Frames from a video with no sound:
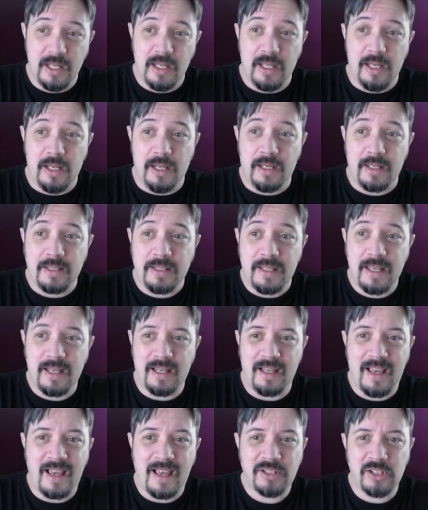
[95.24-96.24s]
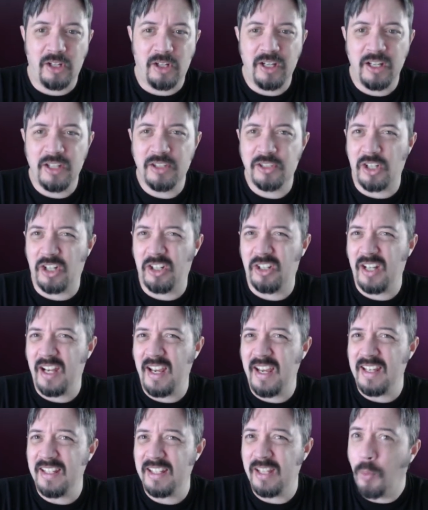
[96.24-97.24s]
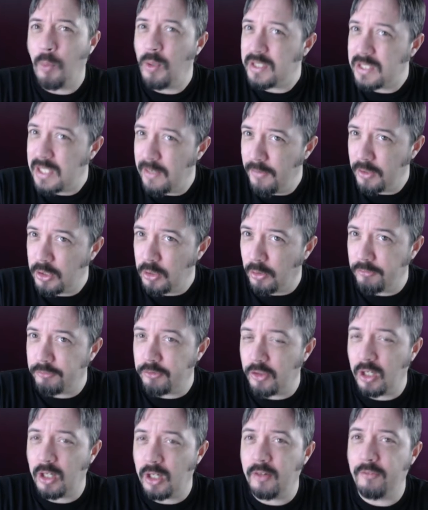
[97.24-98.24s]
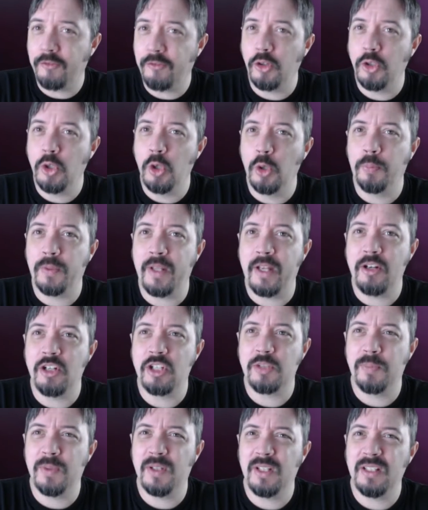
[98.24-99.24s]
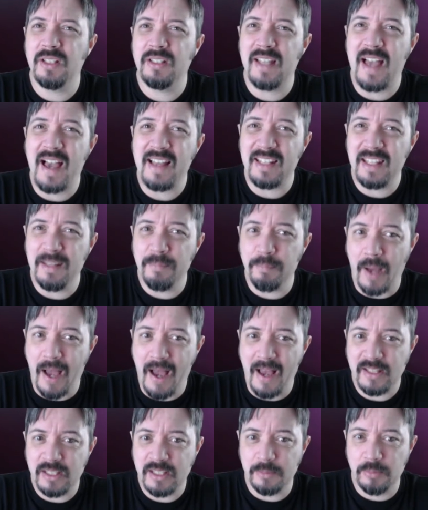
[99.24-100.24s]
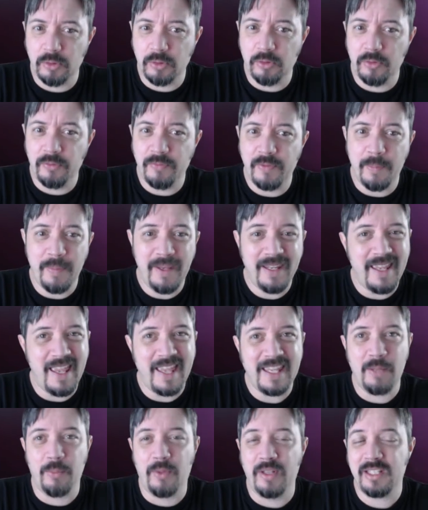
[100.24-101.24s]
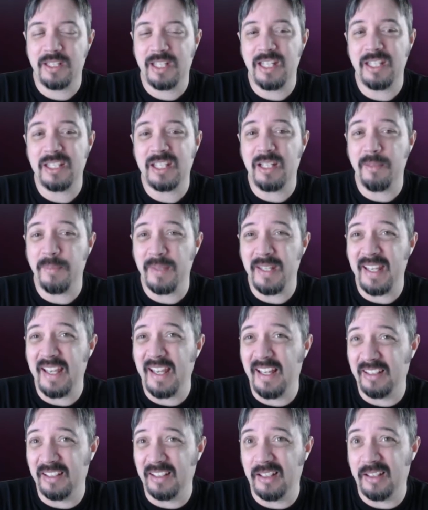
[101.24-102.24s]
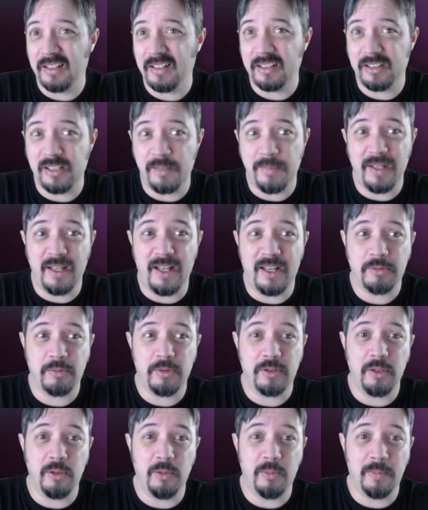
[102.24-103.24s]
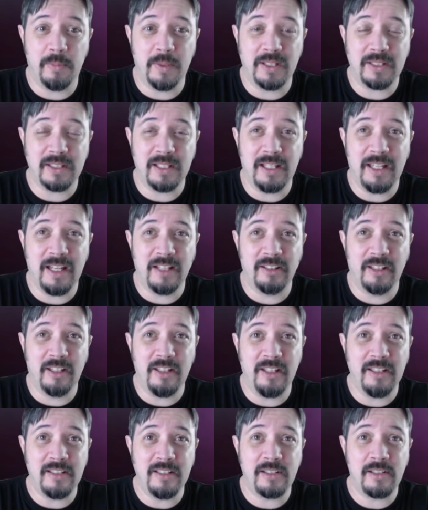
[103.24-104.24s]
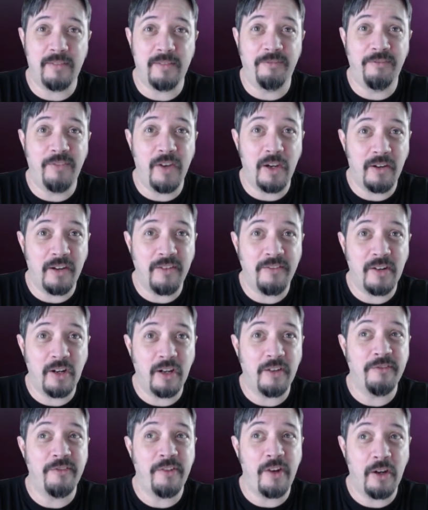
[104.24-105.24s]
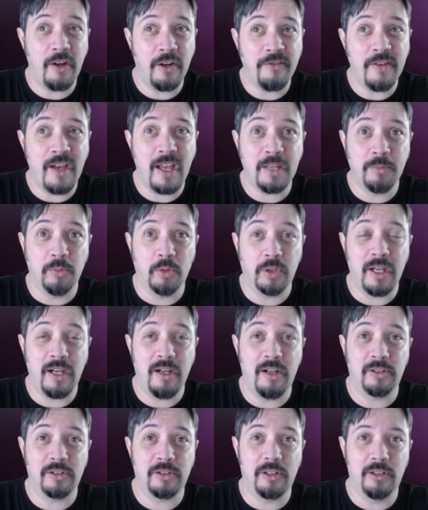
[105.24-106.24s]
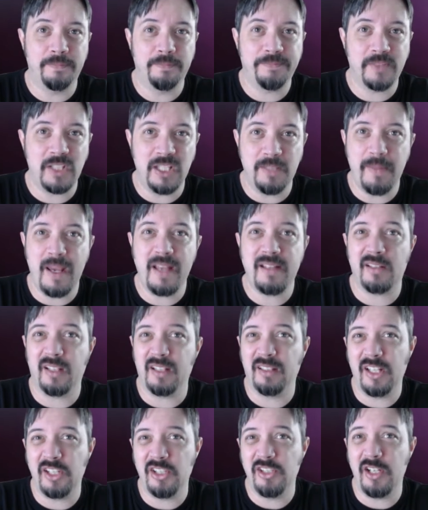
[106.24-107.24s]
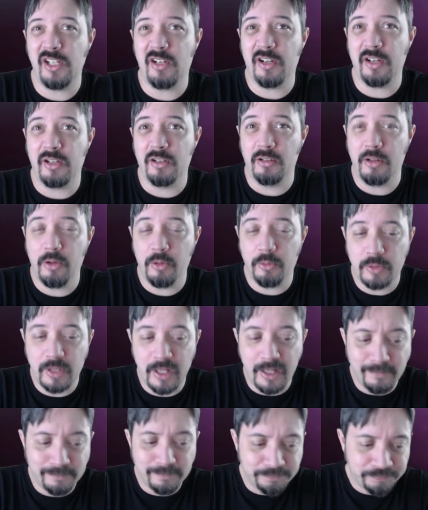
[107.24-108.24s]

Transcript: yeah, Asgardians are a somewhat difficult farm for newer players, but not impossible. The big hang-up once again is going to be Hela, to be honest with you. But Hela is a very, very, very valuable character. She's basically a legendary in her own right.